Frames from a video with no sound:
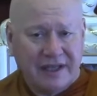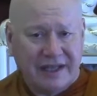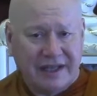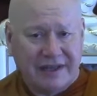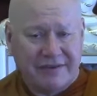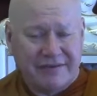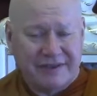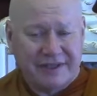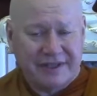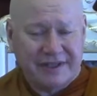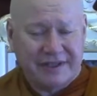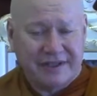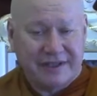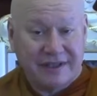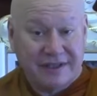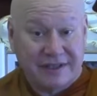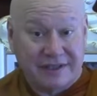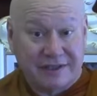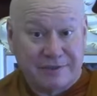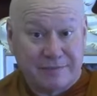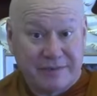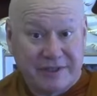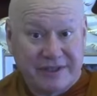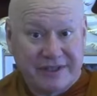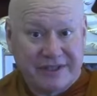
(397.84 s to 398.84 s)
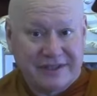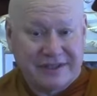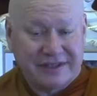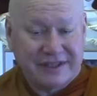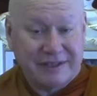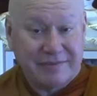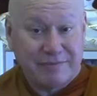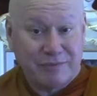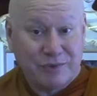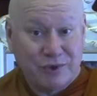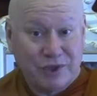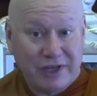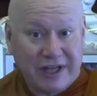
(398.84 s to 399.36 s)

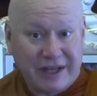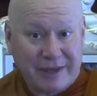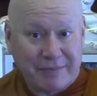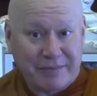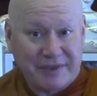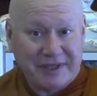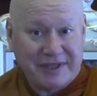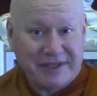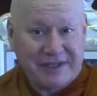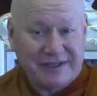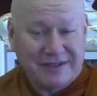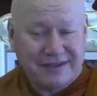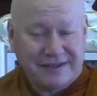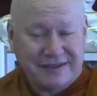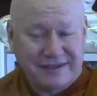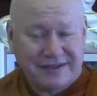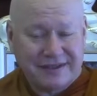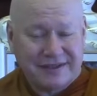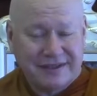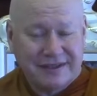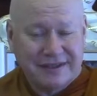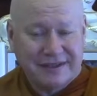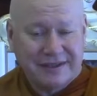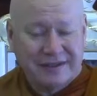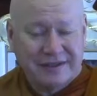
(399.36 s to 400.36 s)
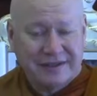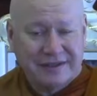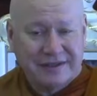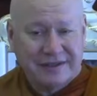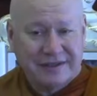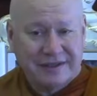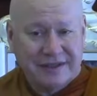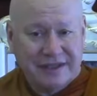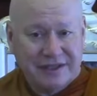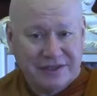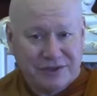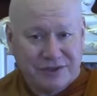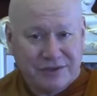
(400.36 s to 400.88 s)
experiencing more happiness,
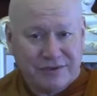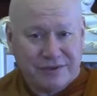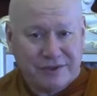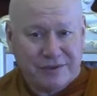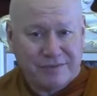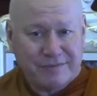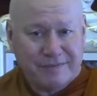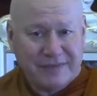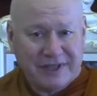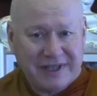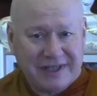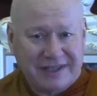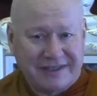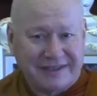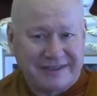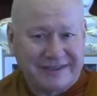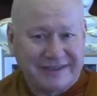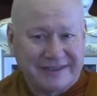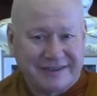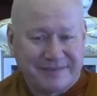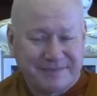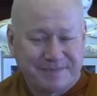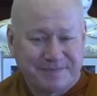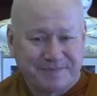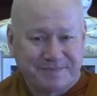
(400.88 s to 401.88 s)
is your own mind.